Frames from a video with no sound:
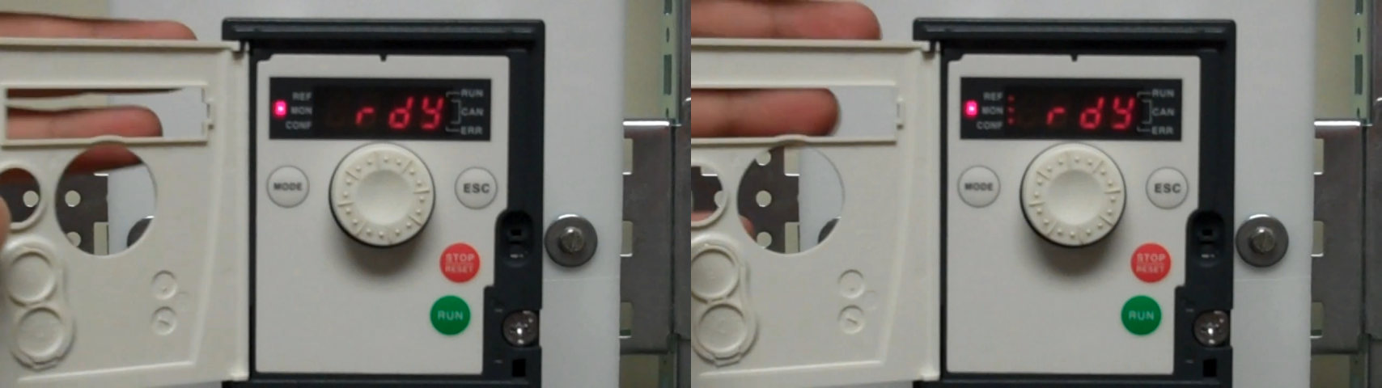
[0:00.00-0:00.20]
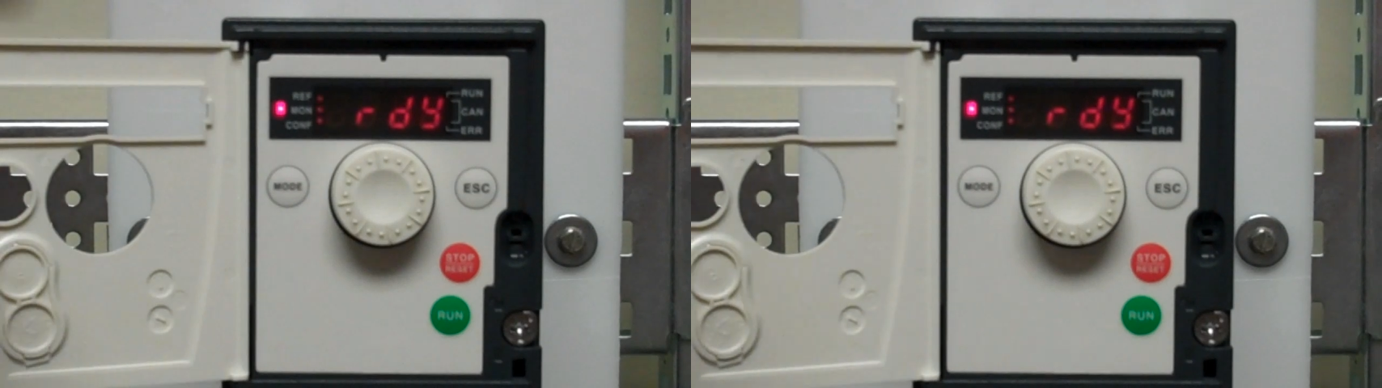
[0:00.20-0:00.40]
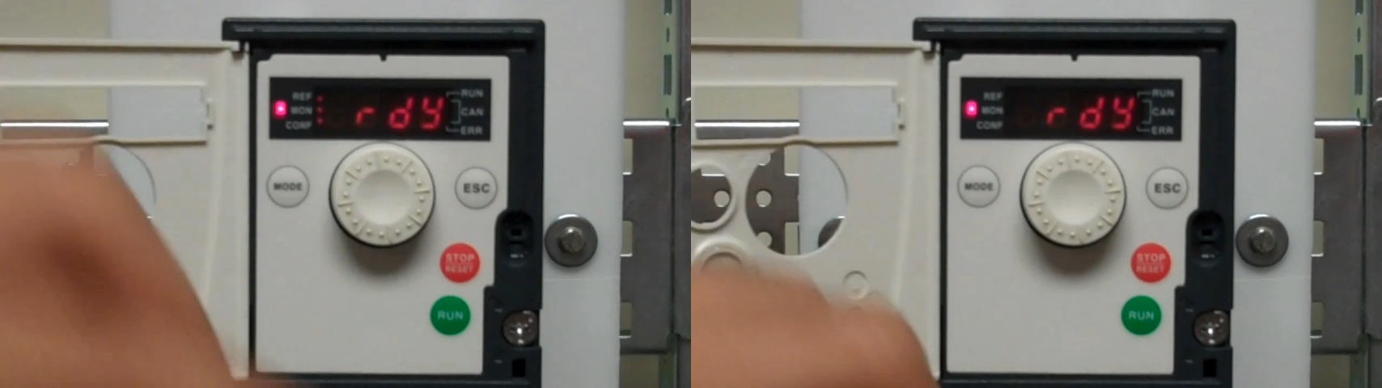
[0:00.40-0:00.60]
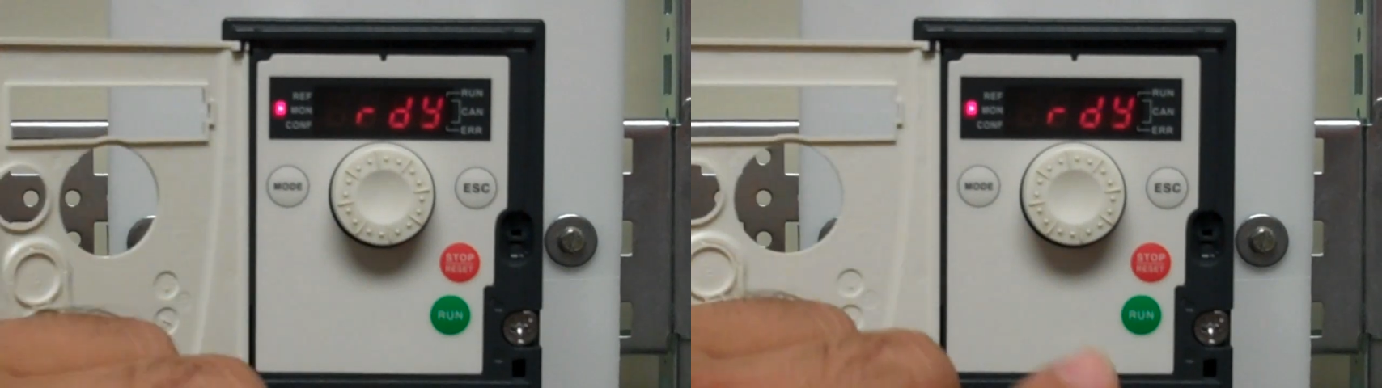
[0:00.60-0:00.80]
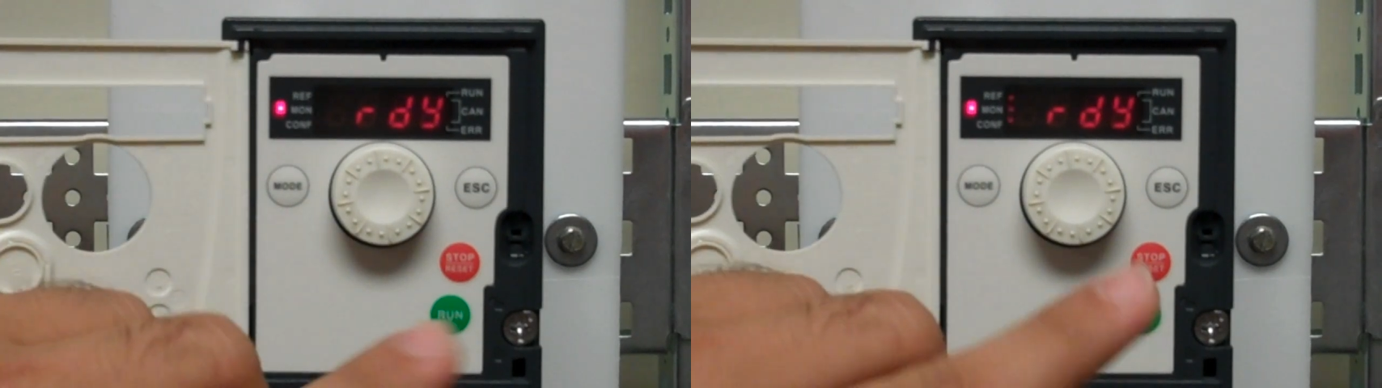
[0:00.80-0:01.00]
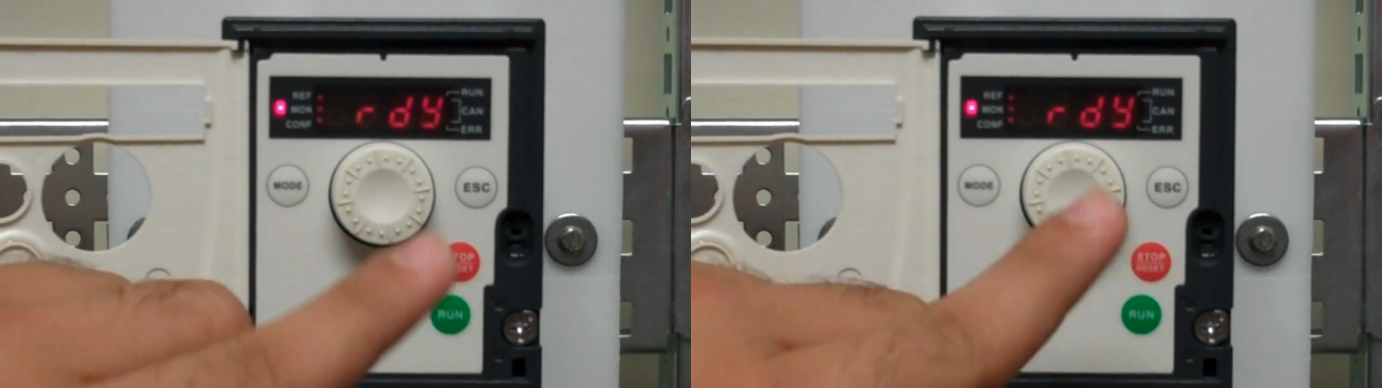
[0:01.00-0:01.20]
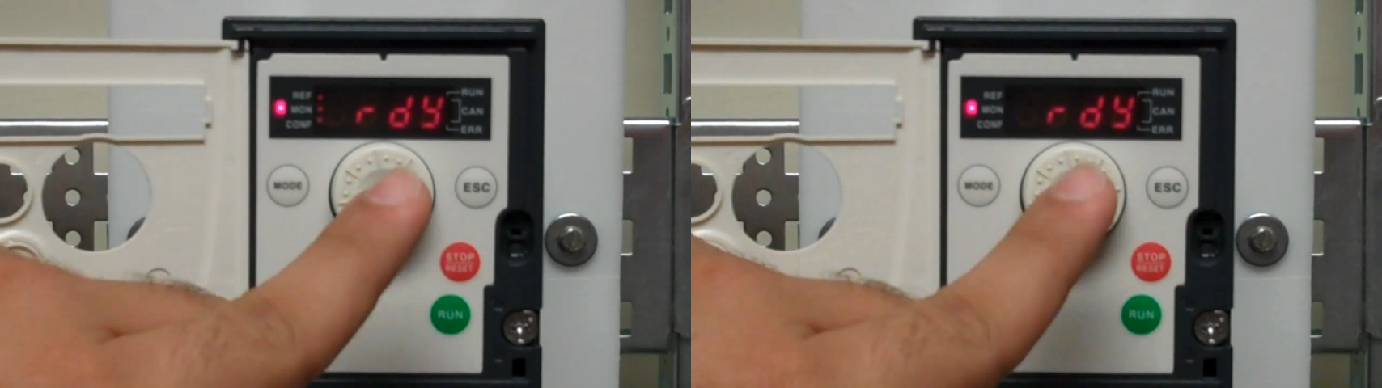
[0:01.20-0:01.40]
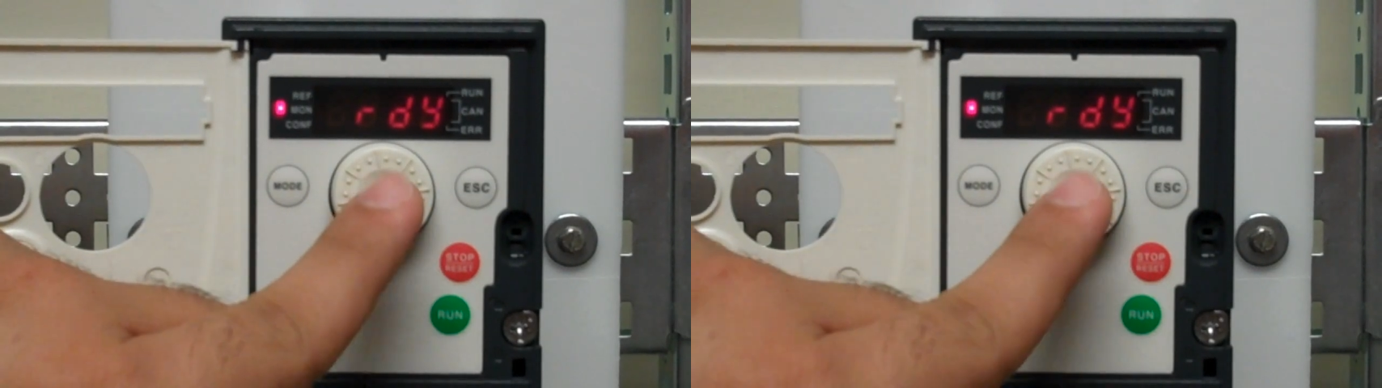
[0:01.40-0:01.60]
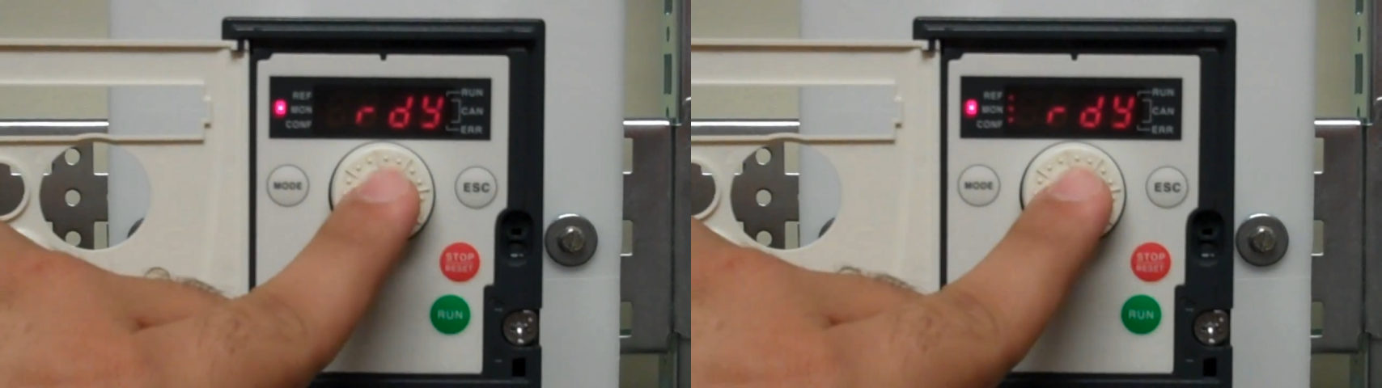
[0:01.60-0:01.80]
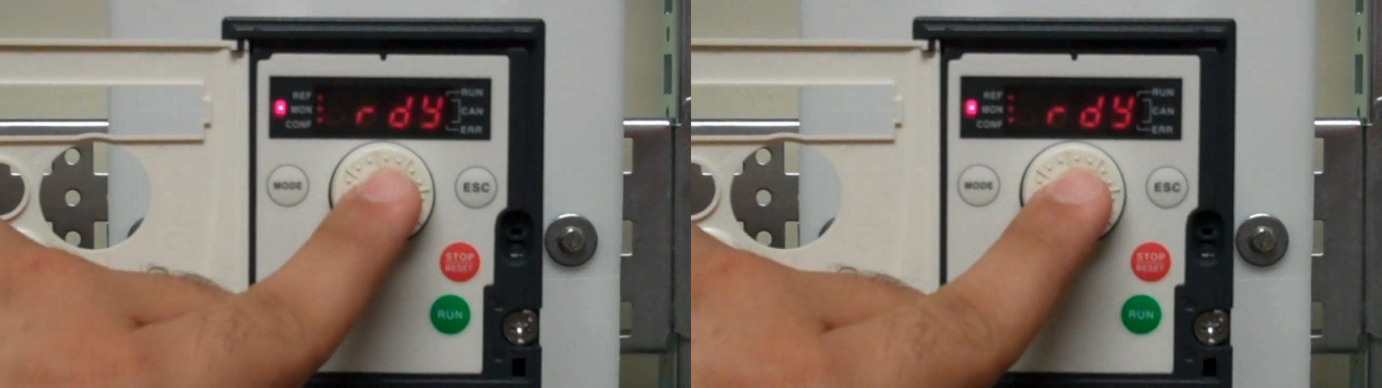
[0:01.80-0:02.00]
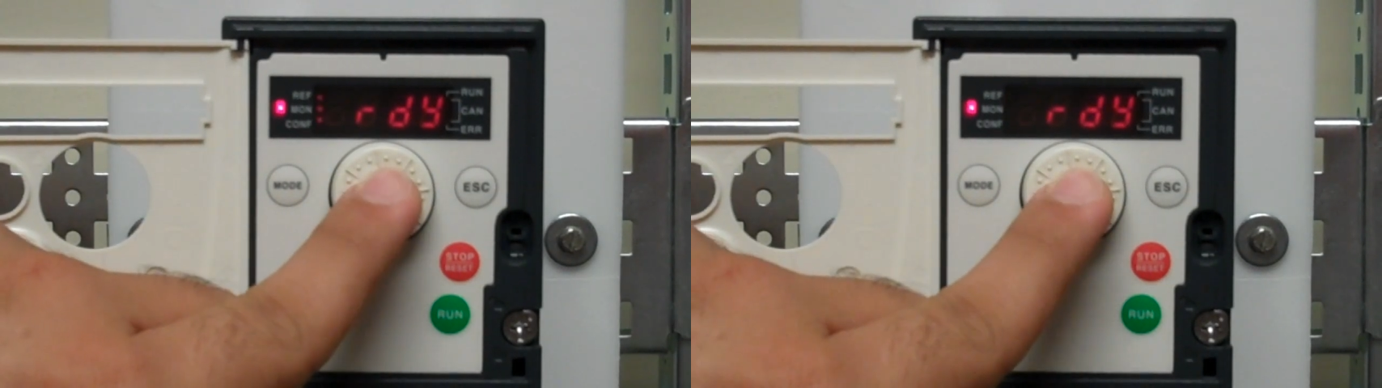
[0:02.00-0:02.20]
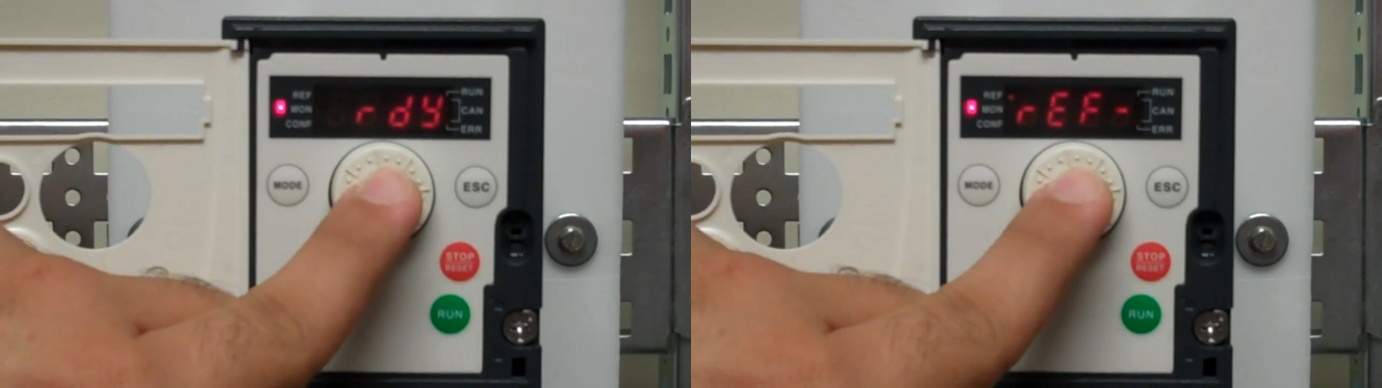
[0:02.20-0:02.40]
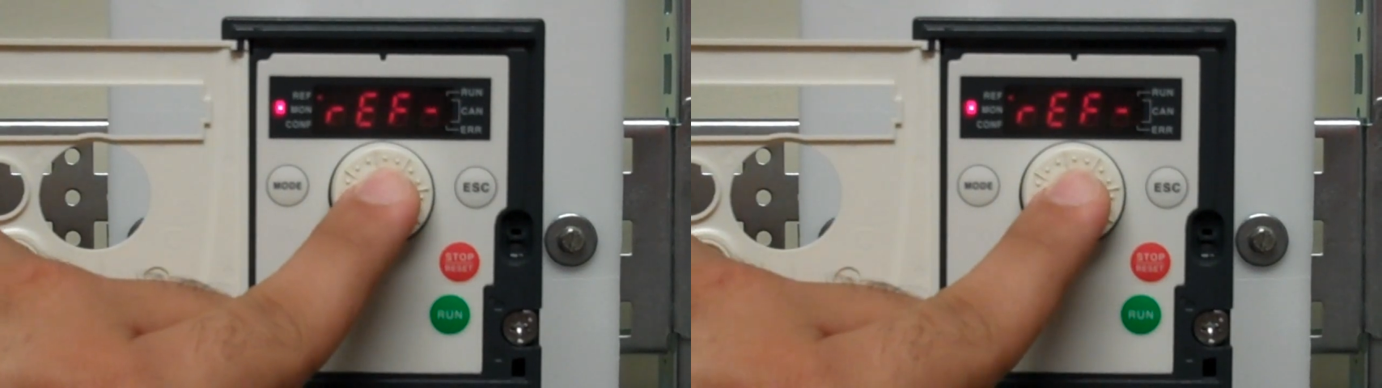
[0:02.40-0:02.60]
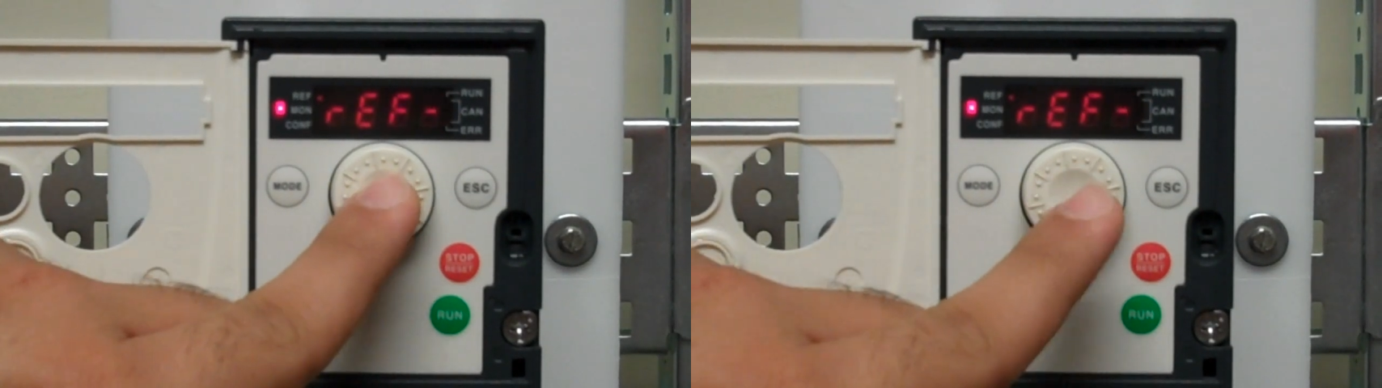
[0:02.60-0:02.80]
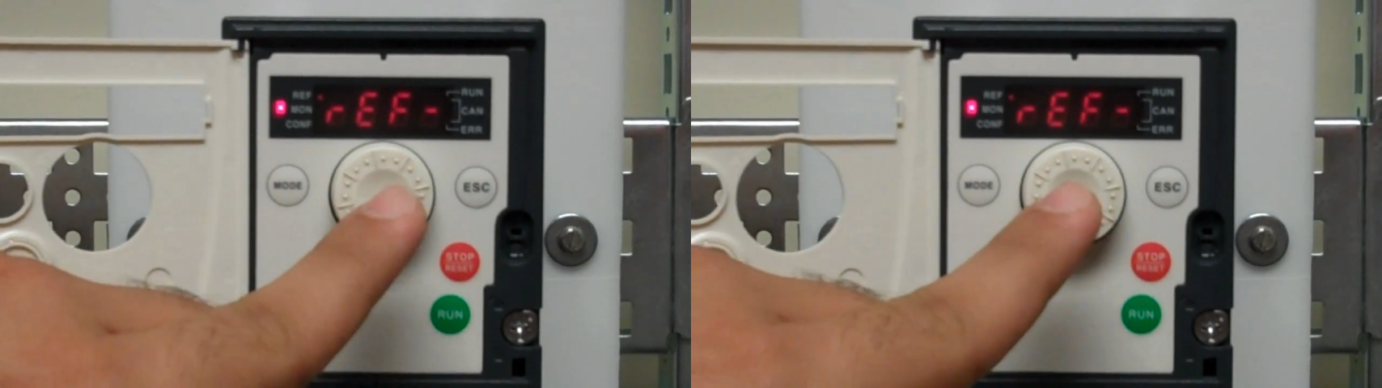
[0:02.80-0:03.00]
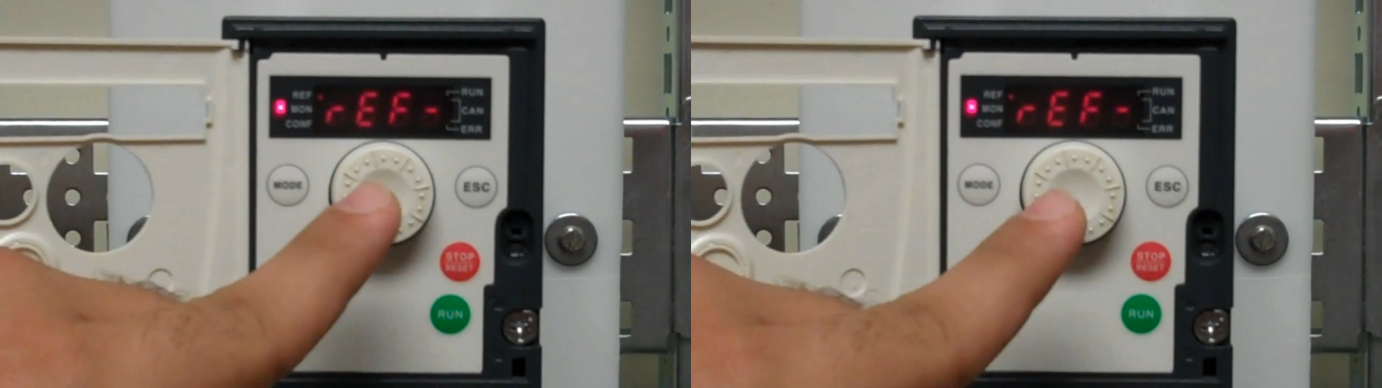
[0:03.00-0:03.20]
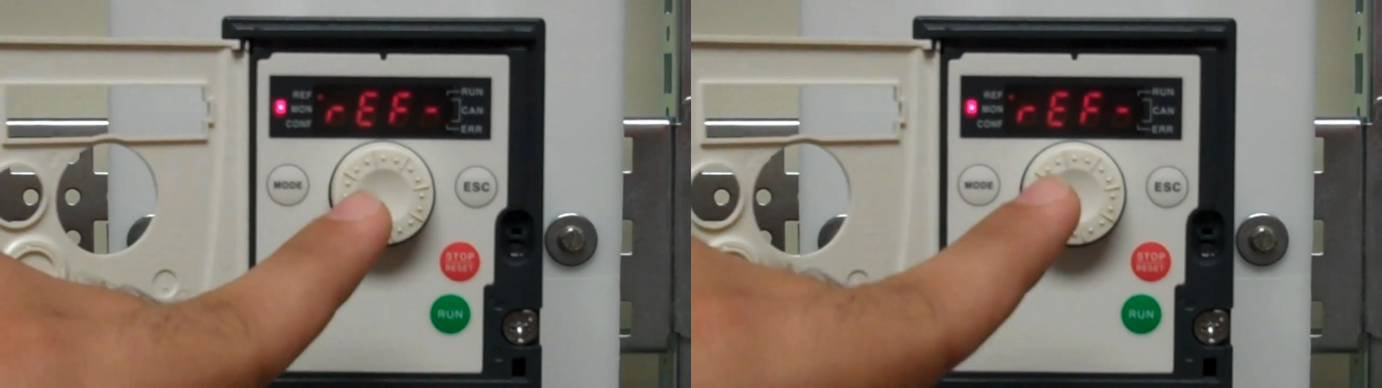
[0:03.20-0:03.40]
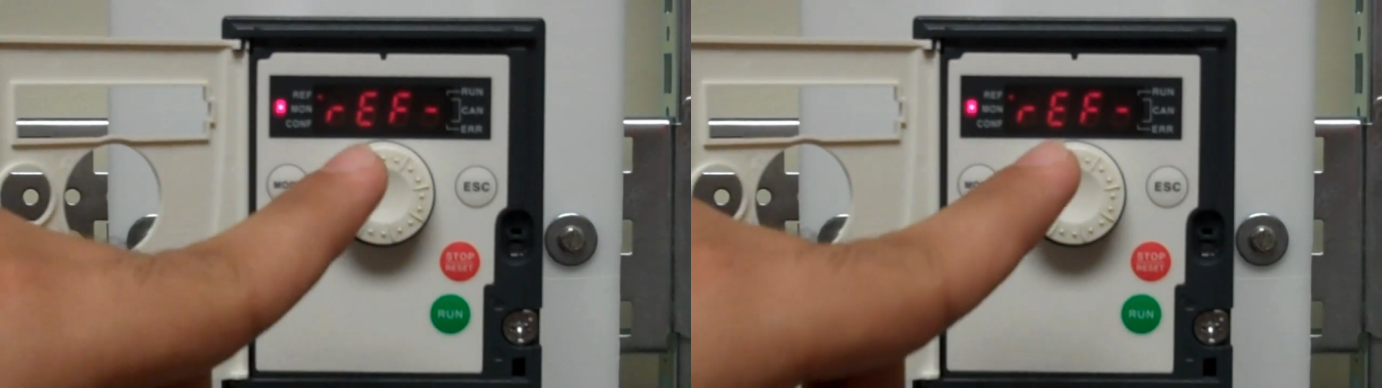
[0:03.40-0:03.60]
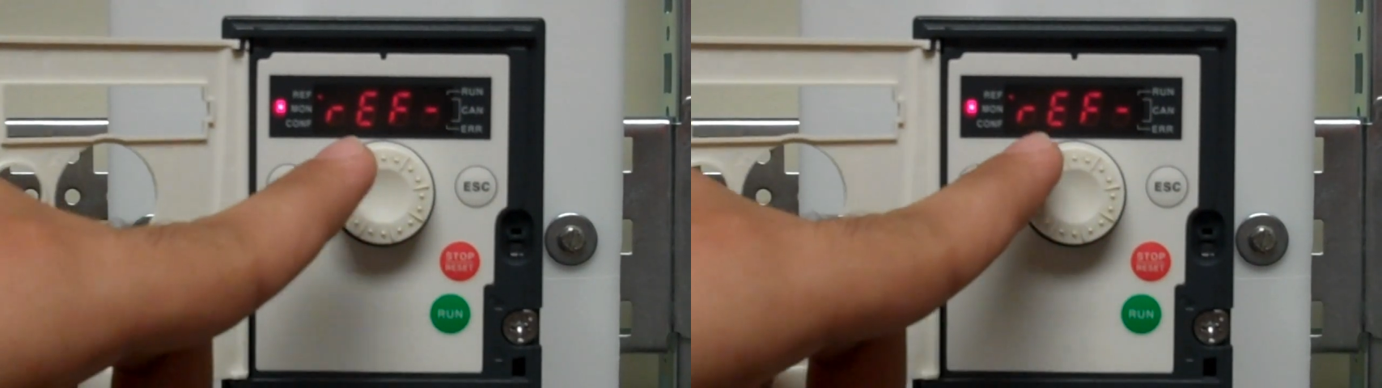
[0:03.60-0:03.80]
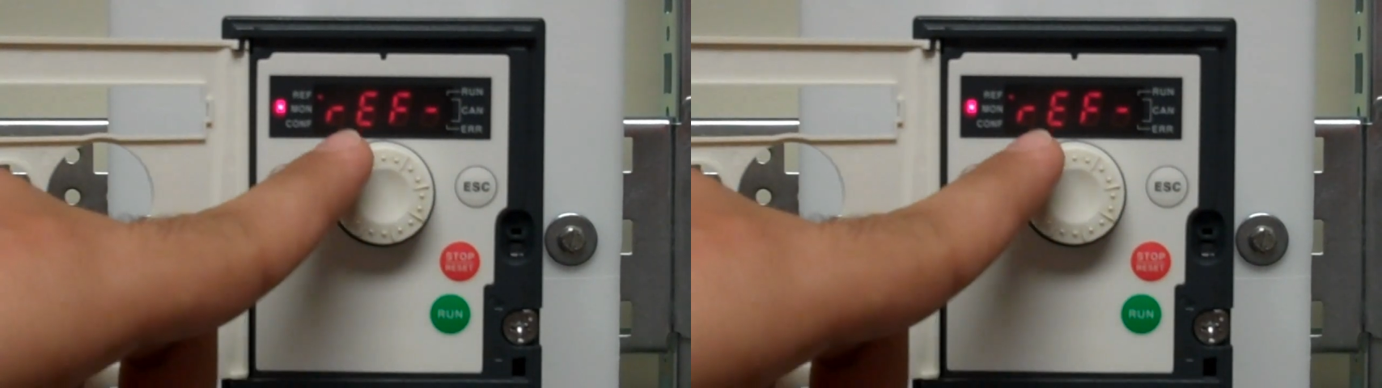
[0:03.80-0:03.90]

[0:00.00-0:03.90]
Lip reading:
[unreadable: no face in view]